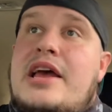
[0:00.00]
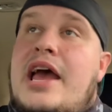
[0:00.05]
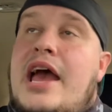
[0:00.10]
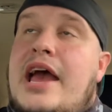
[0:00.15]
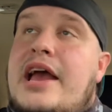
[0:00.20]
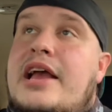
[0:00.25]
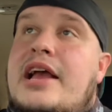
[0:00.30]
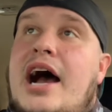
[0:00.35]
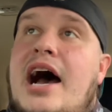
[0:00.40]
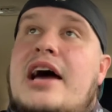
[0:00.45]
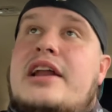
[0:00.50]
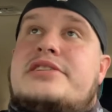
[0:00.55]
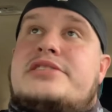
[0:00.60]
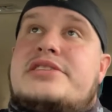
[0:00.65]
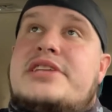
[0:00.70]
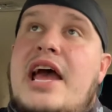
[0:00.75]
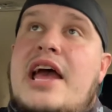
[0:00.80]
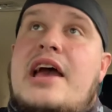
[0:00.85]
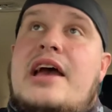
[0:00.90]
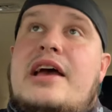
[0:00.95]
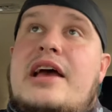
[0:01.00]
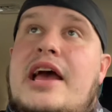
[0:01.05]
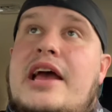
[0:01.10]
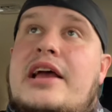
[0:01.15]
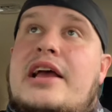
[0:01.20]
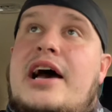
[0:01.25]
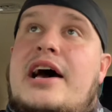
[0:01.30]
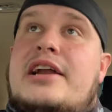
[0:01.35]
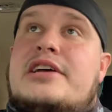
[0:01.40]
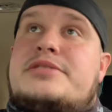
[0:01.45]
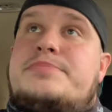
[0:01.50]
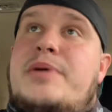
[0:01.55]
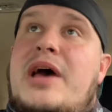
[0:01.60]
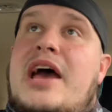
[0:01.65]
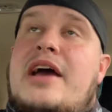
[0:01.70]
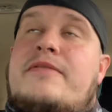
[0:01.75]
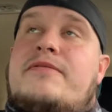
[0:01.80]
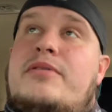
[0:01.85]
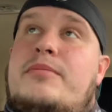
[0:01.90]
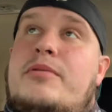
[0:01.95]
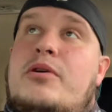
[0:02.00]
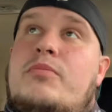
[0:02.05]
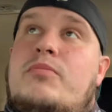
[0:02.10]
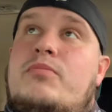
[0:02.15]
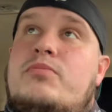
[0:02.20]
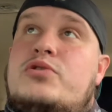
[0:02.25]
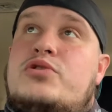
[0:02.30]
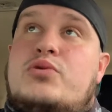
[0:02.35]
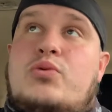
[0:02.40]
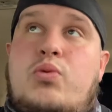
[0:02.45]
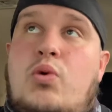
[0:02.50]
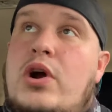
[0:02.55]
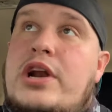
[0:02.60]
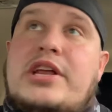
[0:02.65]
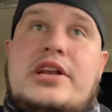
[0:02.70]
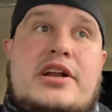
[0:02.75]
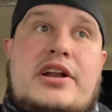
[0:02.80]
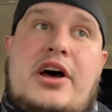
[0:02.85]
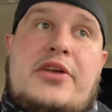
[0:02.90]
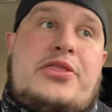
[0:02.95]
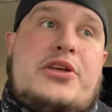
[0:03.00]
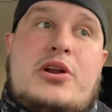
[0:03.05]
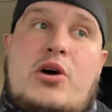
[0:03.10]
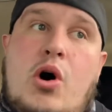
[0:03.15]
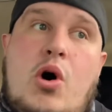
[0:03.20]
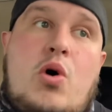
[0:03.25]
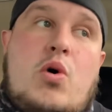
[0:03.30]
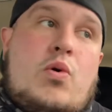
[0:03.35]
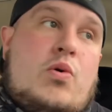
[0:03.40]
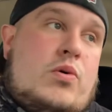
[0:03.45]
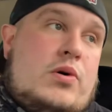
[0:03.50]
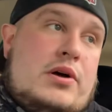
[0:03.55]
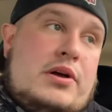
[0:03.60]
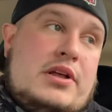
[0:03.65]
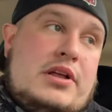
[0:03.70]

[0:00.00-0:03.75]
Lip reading: and got us back from a 20-0 hole.